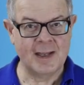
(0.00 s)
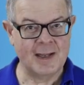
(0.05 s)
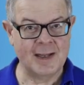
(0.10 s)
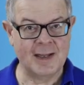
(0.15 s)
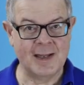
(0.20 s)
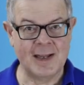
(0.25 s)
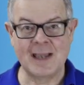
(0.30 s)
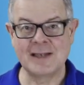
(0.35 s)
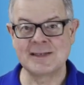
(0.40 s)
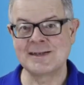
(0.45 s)

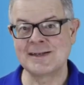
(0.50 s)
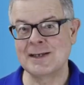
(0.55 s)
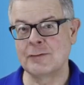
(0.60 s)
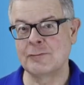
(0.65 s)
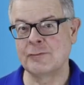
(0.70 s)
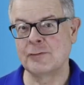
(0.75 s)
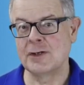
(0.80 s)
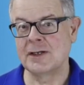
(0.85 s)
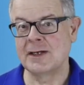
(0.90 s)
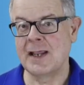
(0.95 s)
That's it
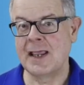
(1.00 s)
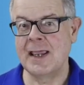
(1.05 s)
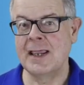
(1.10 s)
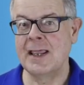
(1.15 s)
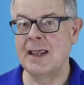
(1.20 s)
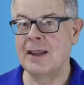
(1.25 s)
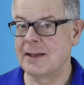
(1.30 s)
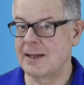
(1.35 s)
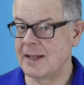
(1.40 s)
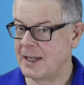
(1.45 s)
for
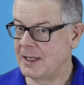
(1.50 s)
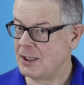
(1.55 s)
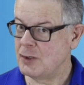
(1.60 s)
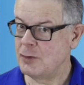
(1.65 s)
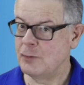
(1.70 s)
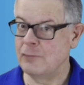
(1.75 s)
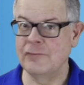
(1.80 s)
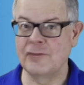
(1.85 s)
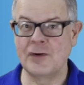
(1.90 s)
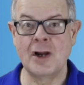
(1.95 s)
today. Thank
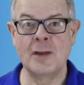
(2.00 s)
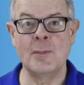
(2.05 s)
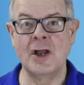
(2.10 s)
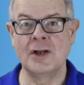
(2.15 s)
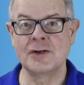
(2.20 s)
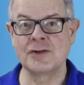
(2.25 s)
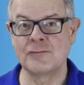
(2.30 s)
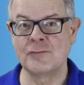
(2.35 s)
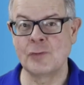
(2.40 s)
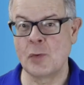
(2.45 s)
you very
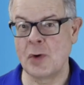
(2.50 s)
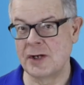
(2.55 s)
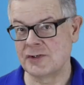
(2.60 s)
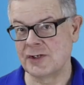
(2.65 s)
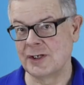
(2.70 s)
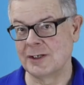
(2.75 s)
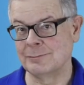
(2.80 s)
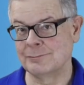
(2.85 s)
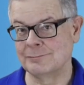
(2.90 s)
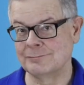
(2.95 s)
much for
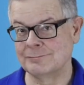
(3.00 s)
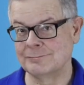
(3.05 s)
watching.